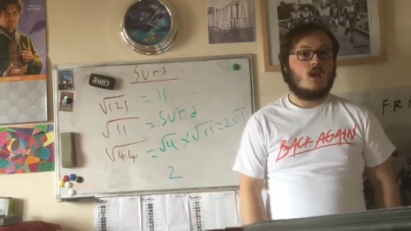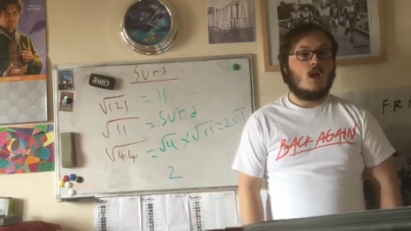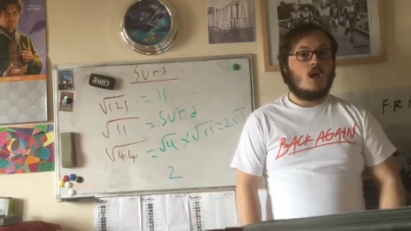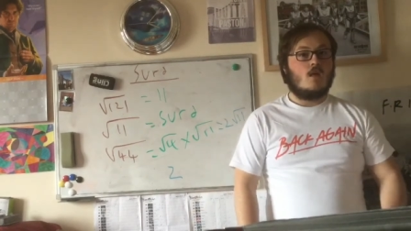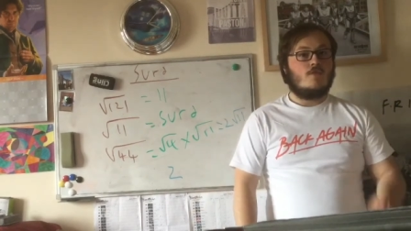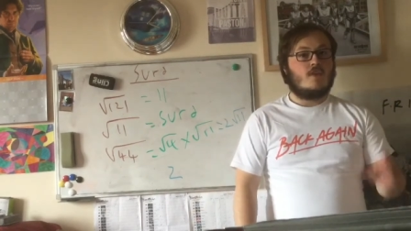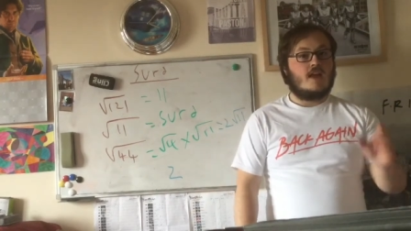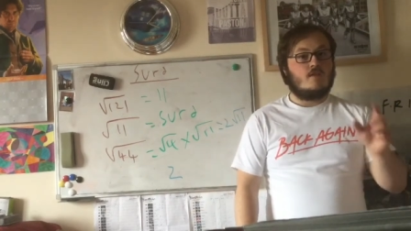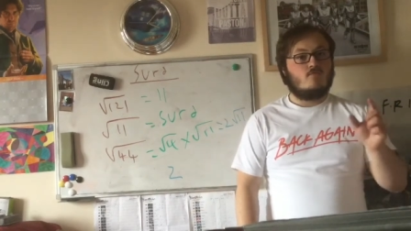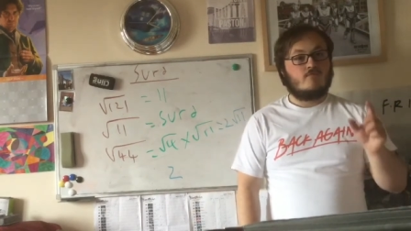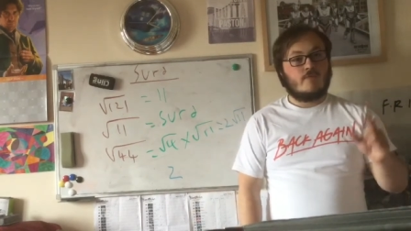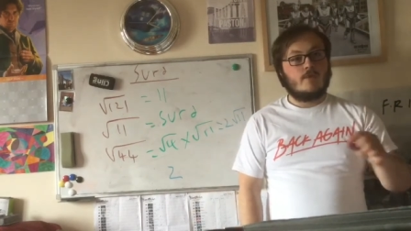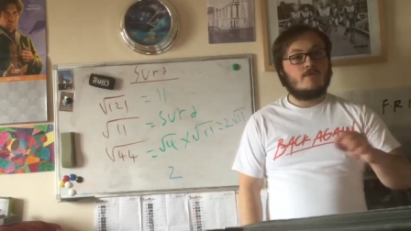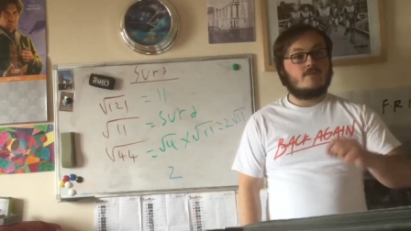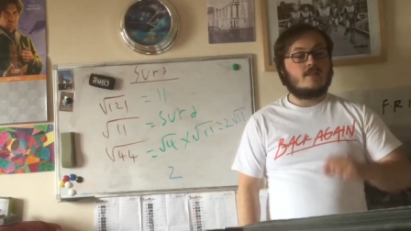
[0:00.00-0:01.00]
Then
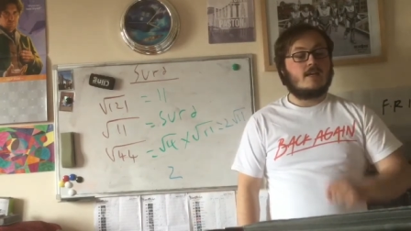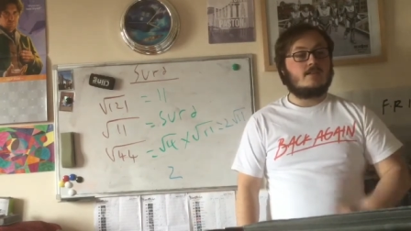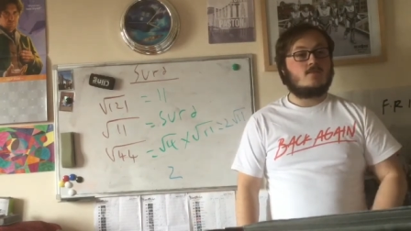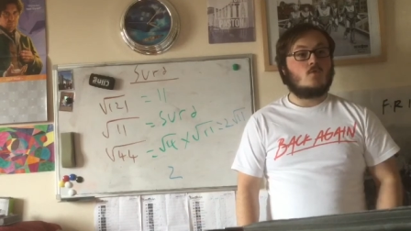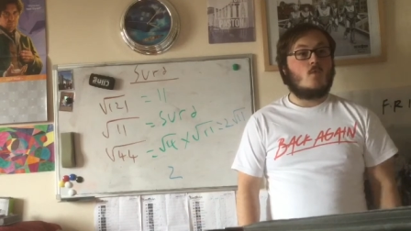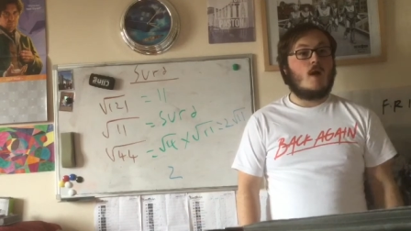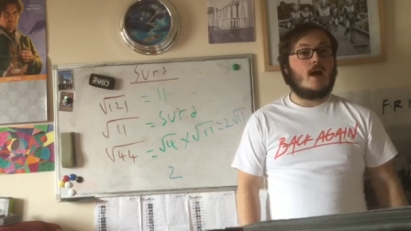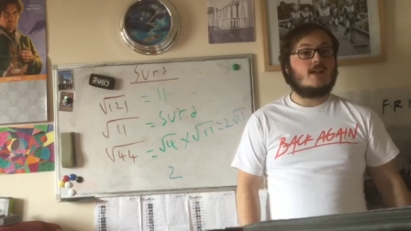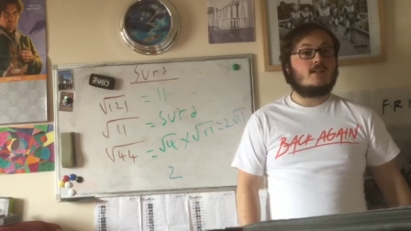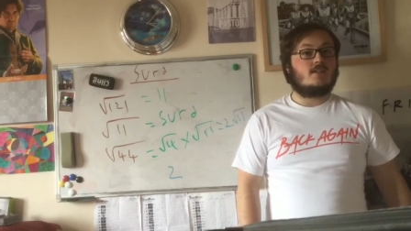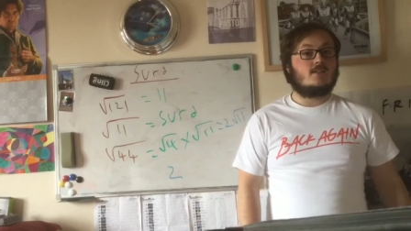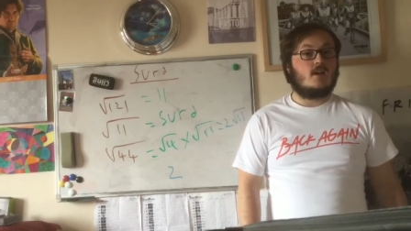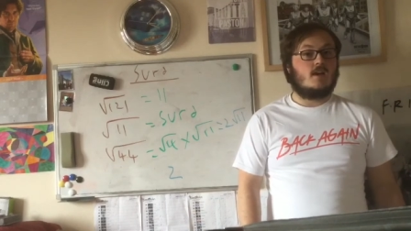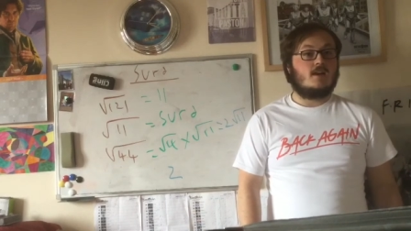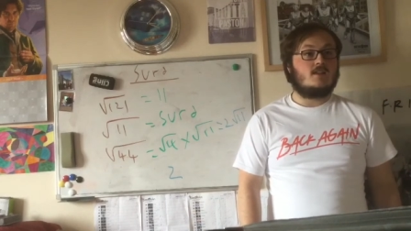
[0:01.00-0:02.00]
root that square to
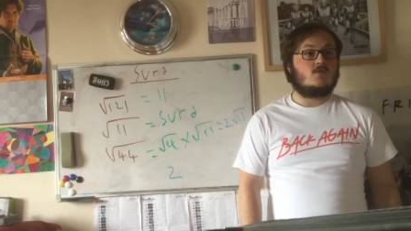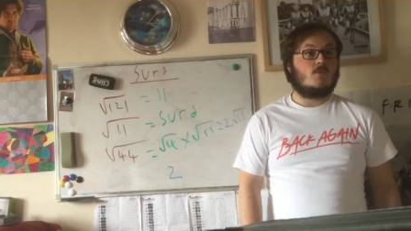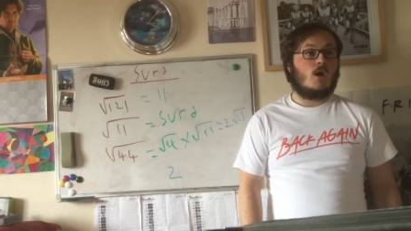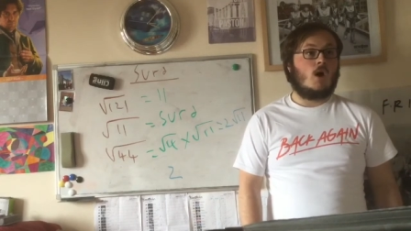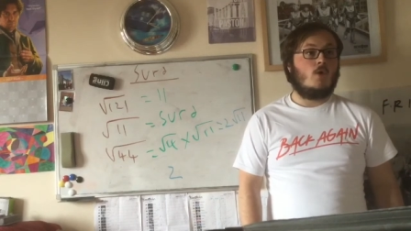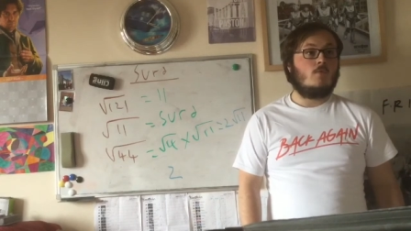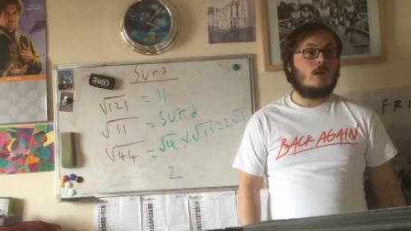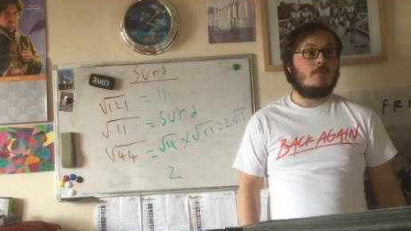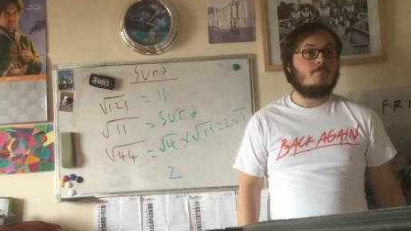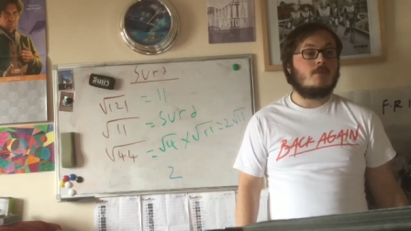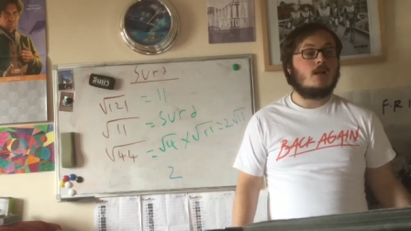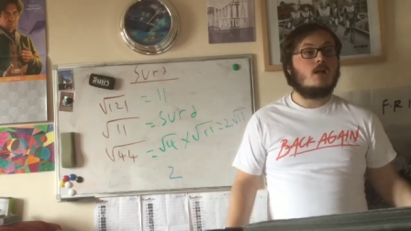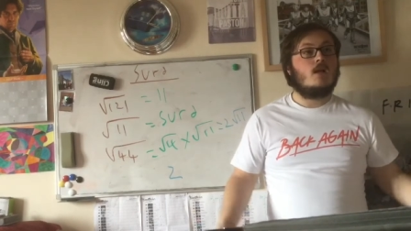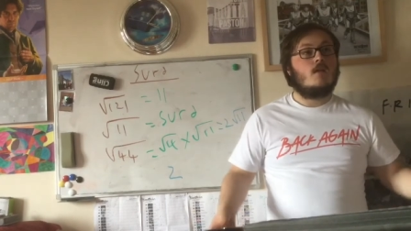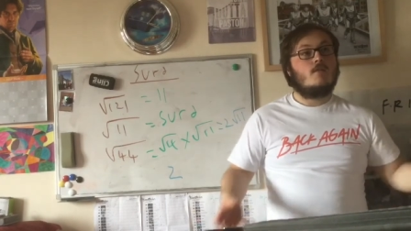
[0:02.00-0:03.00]
turn it into a whole number,
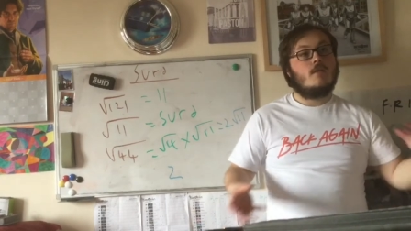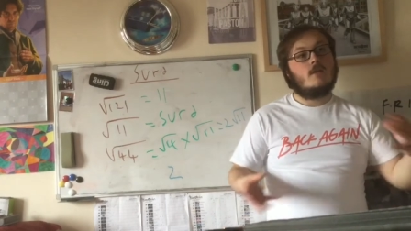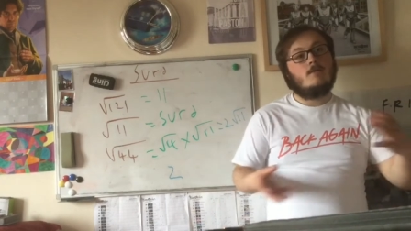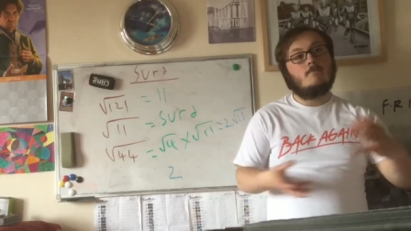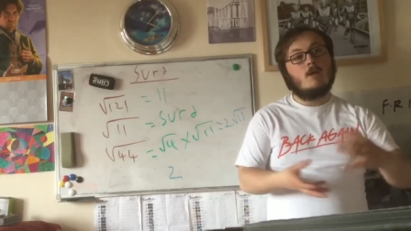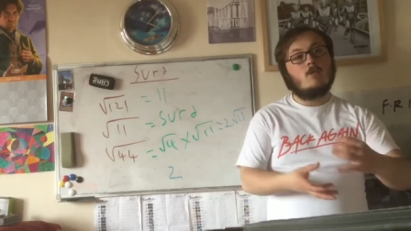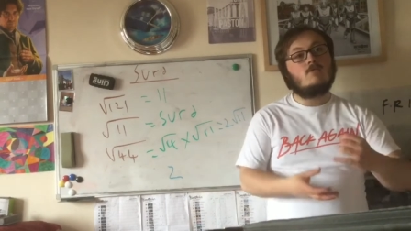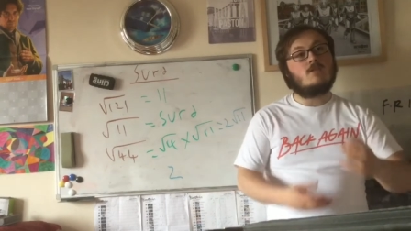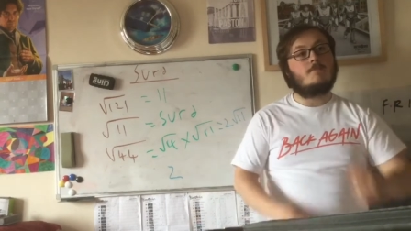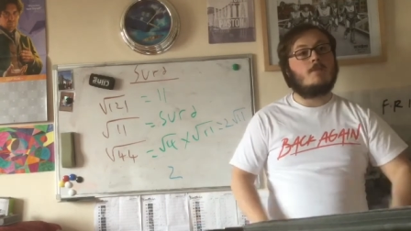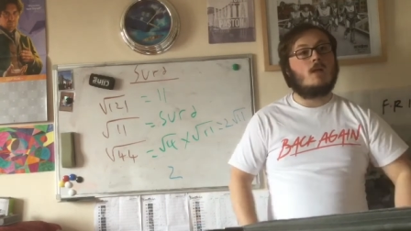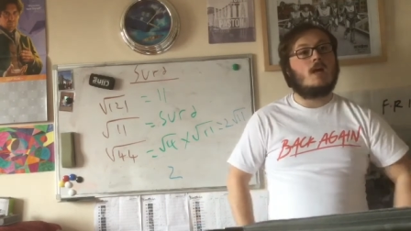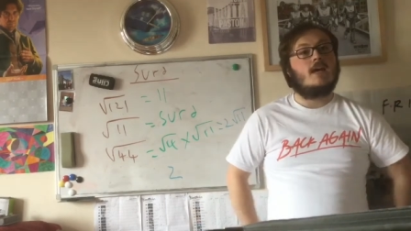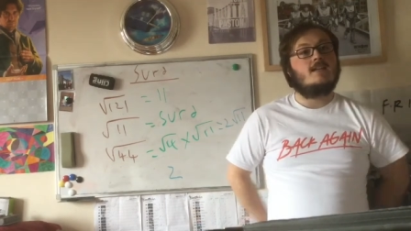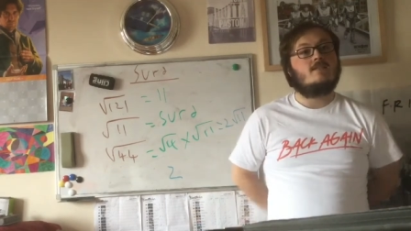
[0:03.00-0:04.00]
then
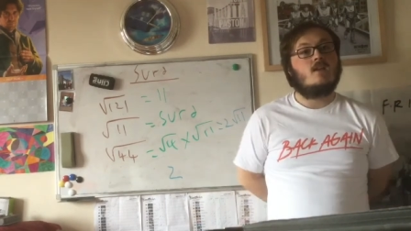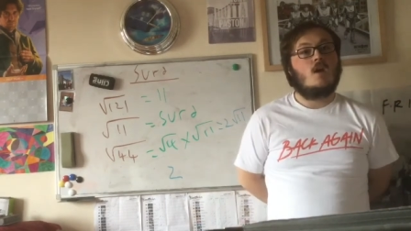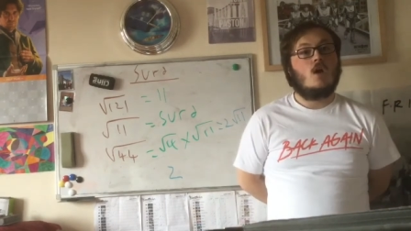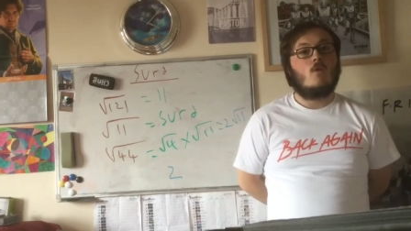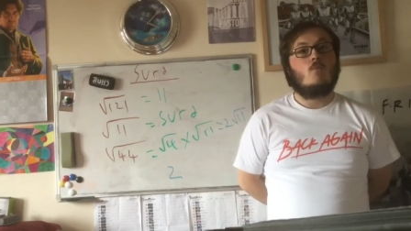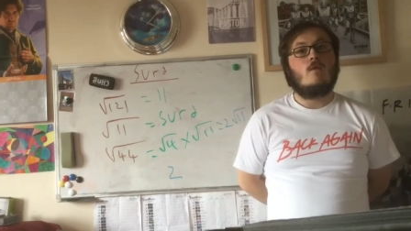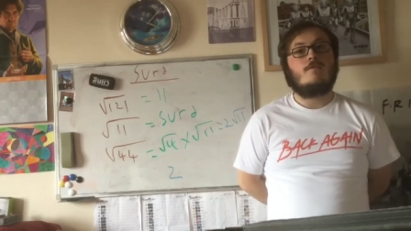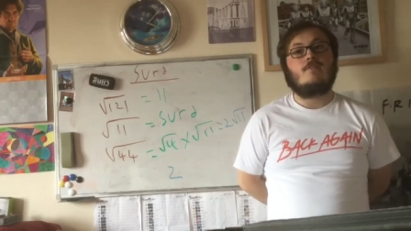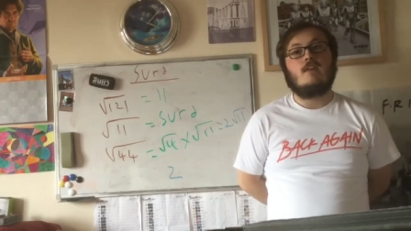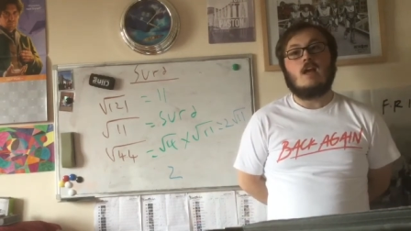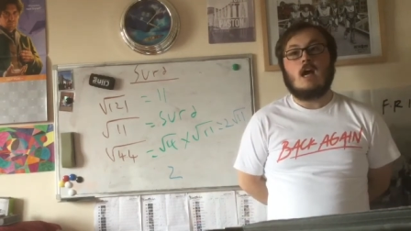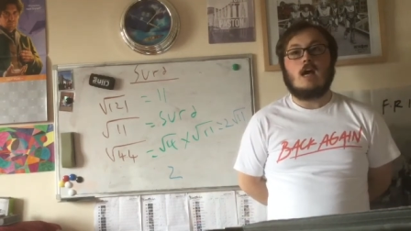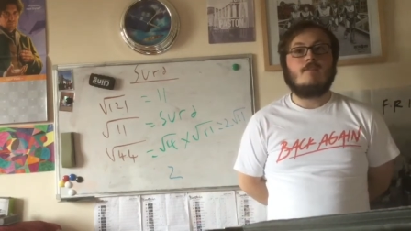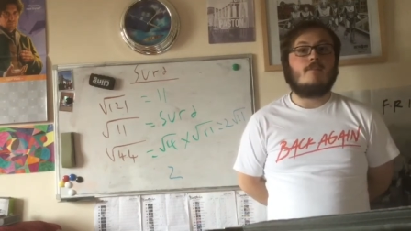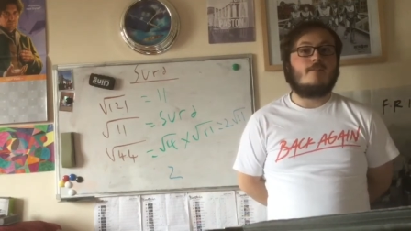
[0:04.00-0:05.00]
multiply it with the
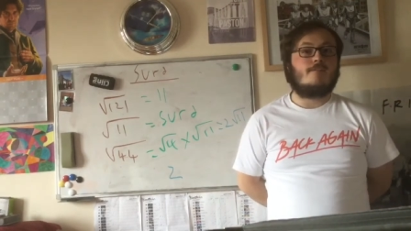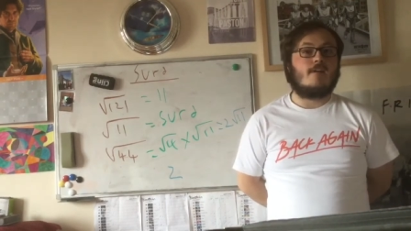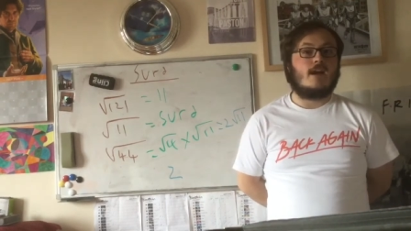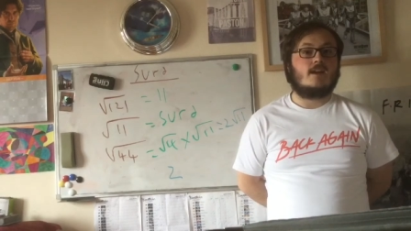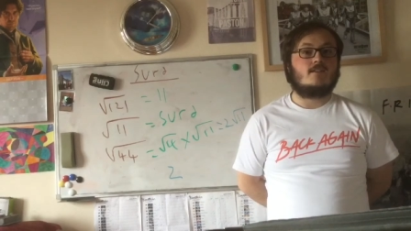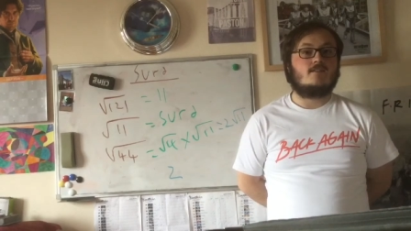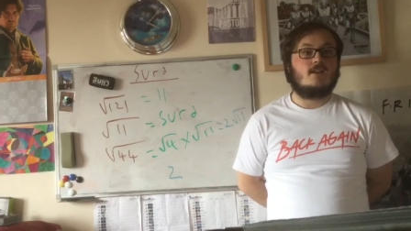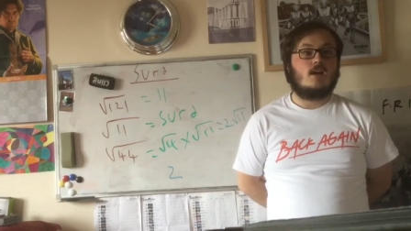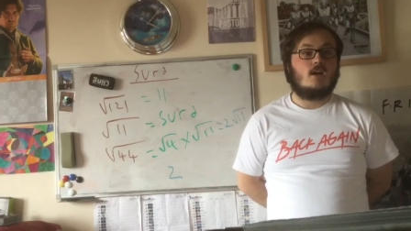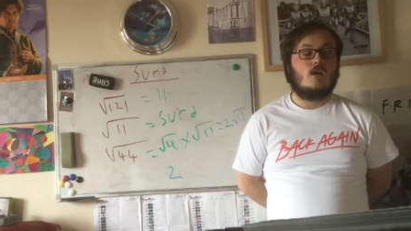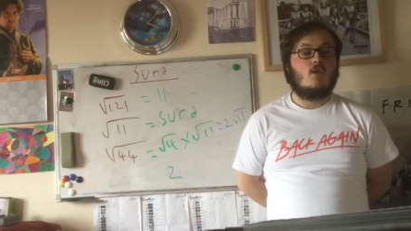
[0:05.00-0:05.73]
other factor,